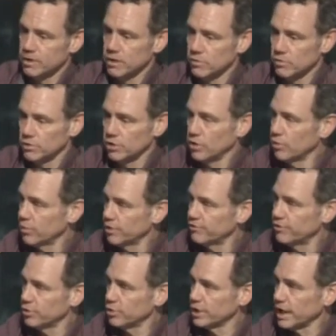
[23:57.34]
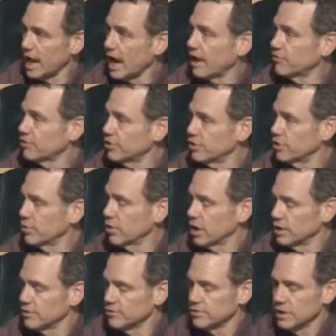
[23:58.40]
you know refueling after mm -hmm. your
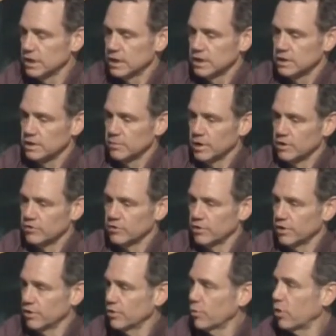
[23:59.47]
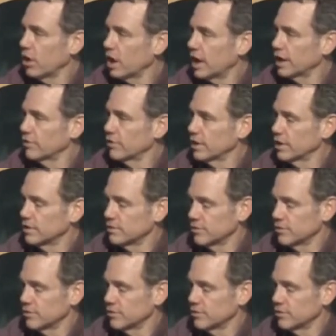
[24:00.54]
runs to make sure that you're well hydrated because